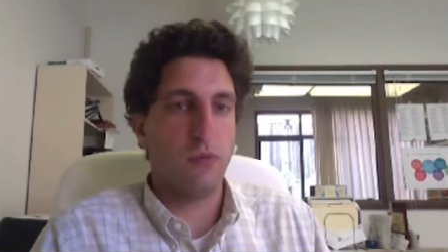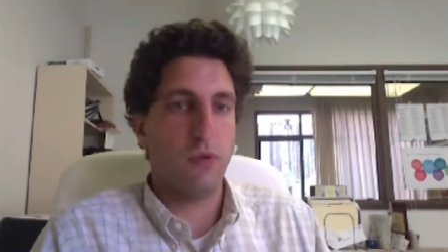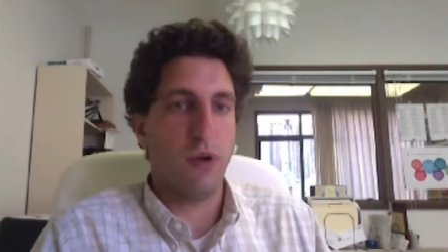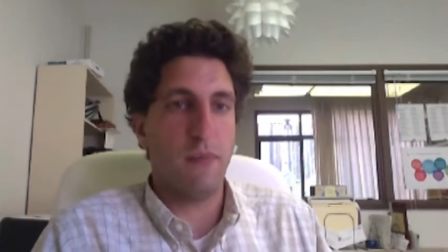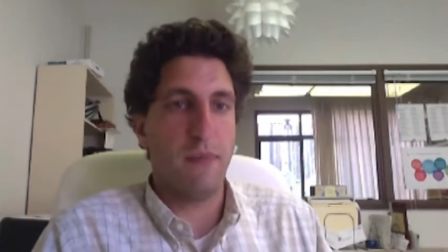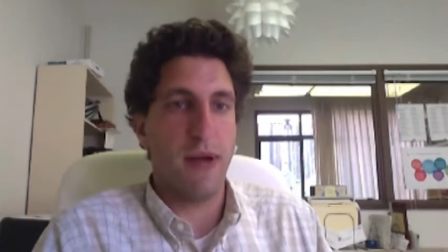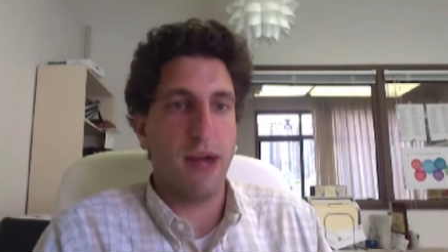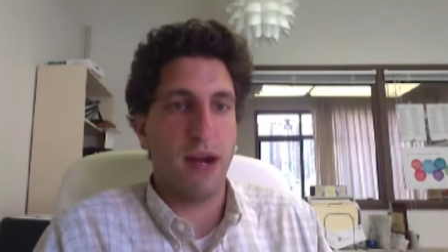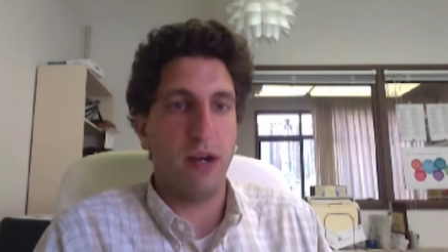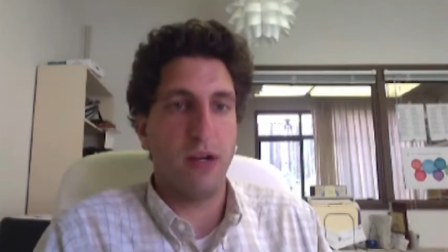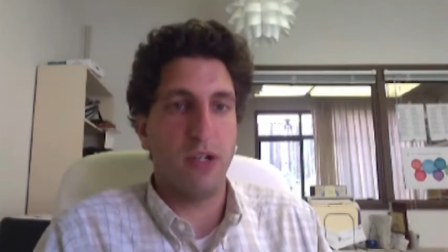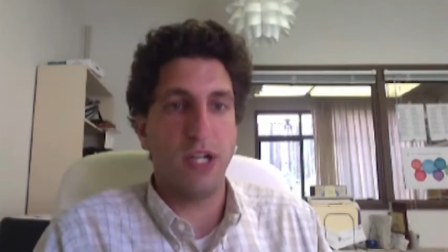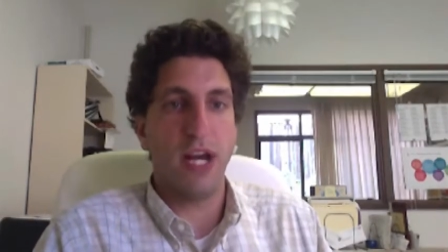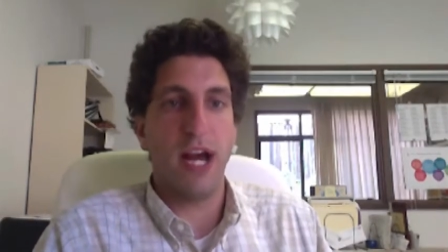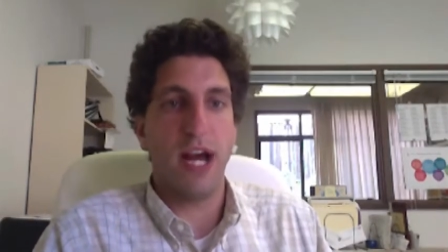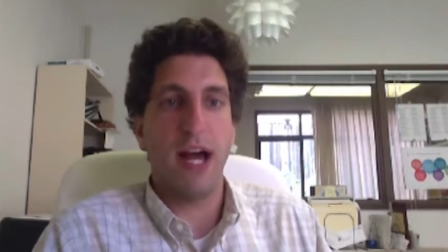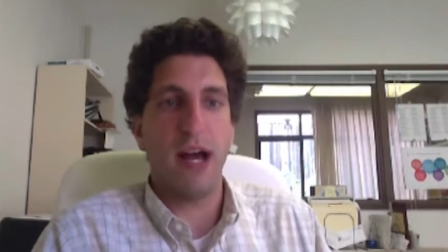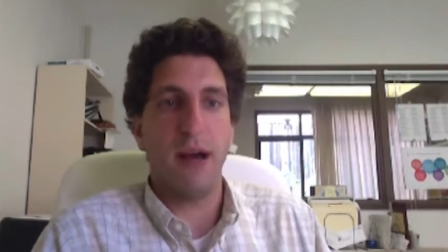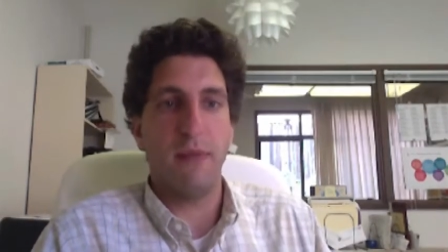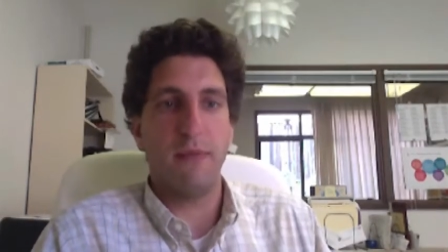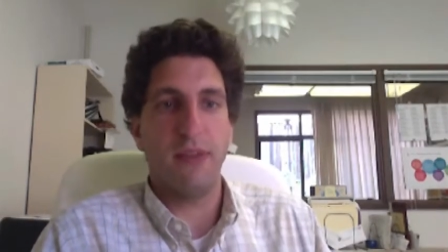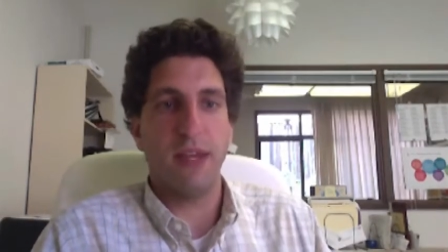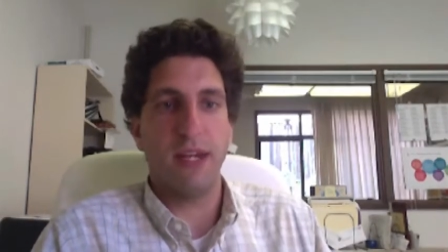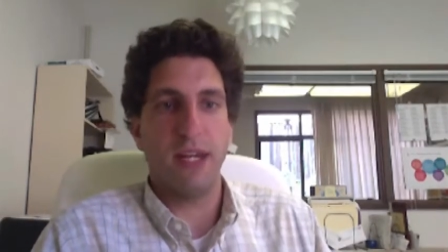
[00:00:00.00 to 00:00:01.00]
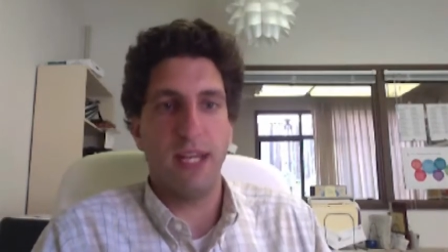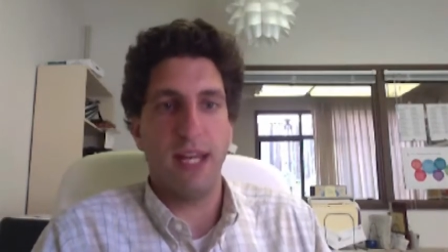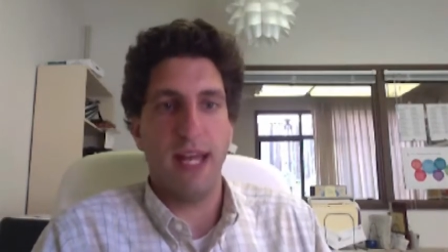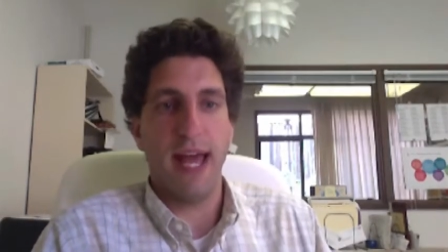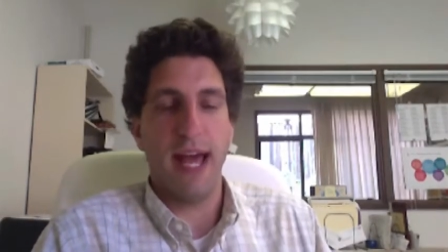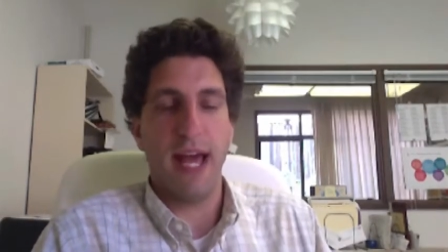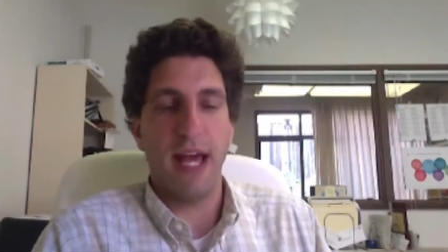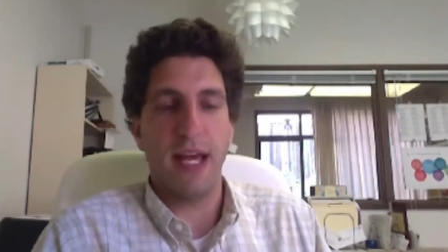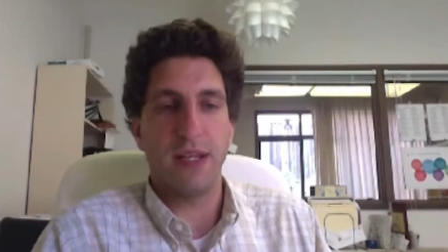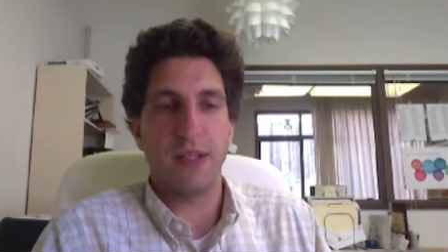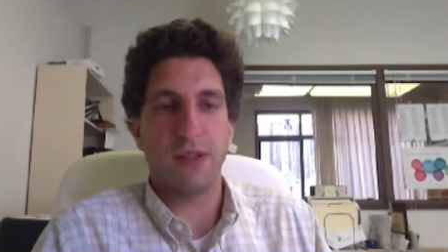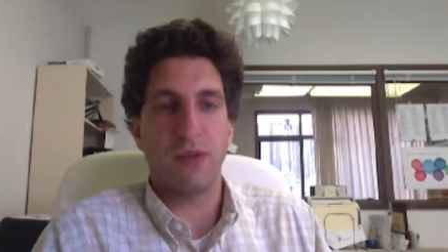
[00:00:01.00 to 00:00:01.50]
a better job than he
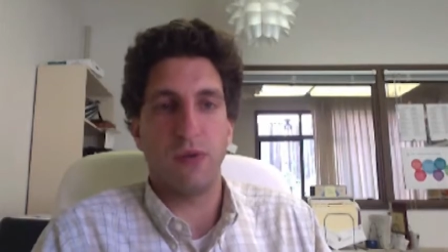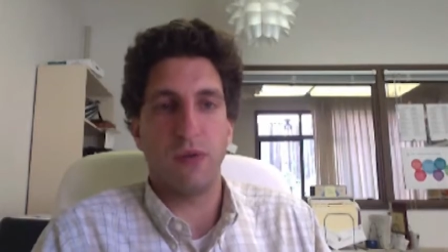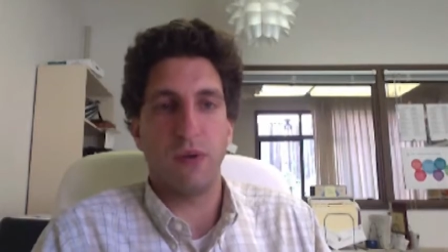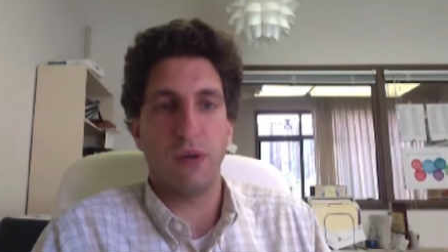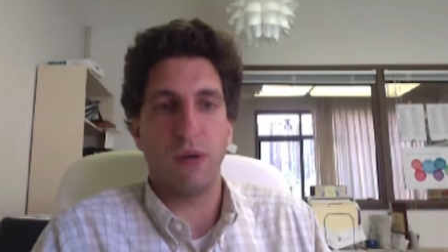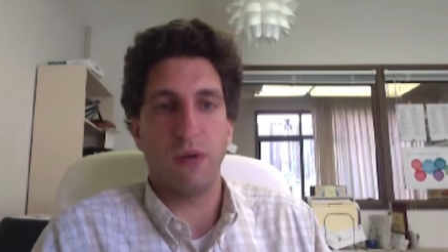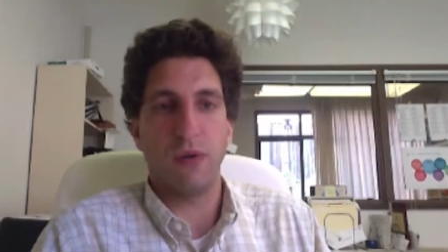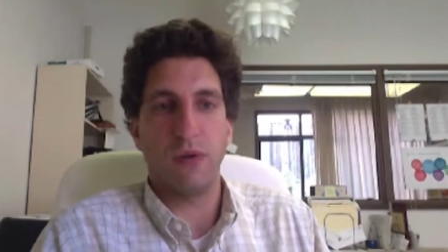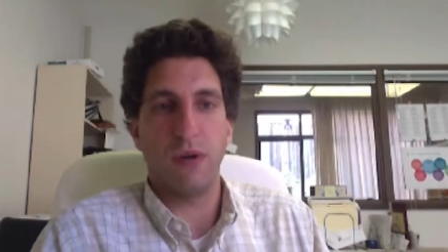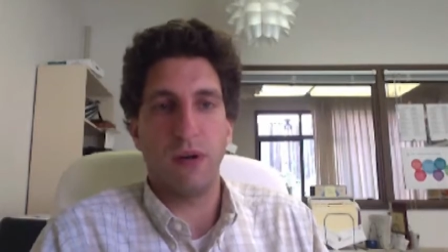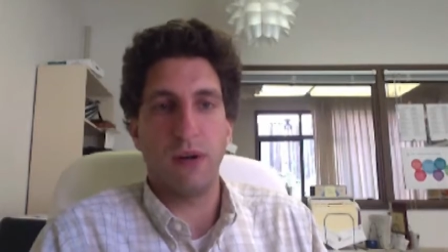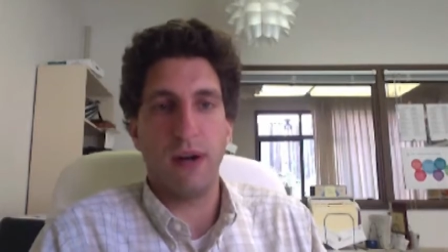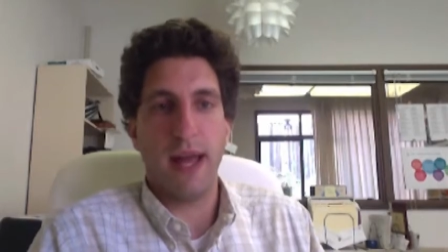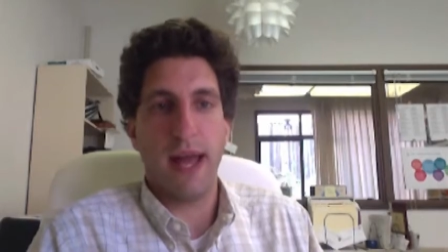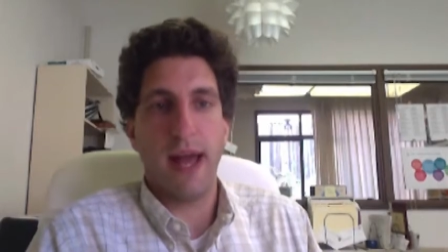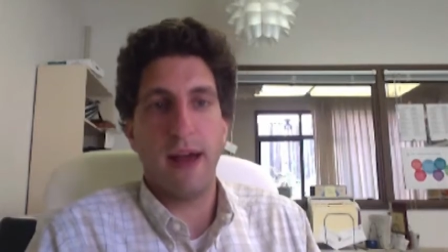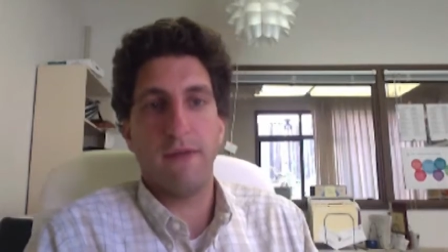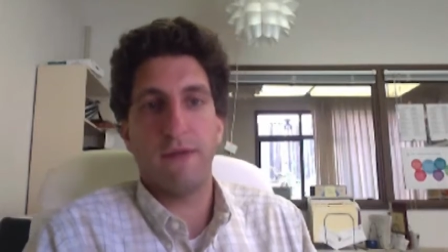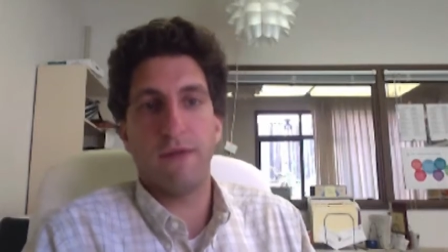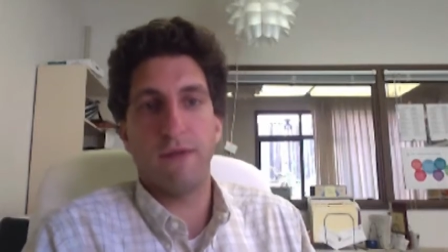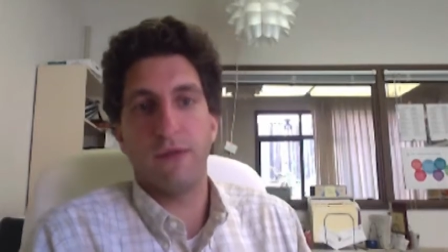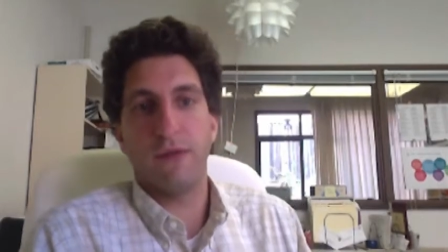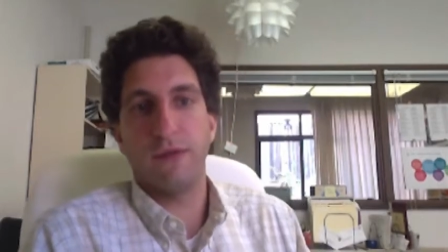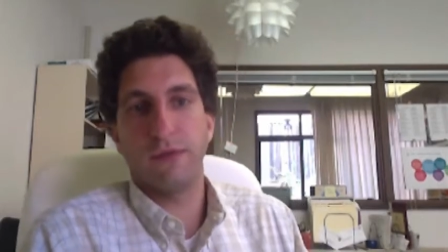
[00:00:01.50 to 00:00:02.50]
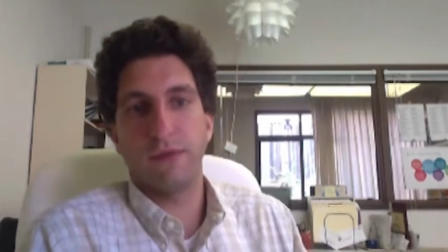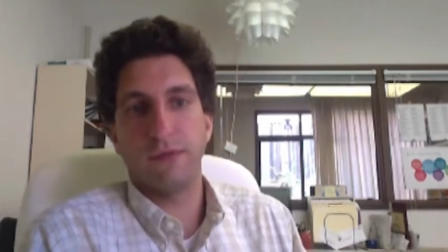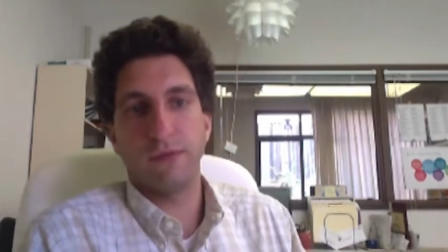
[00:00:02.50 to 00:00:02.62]
has or have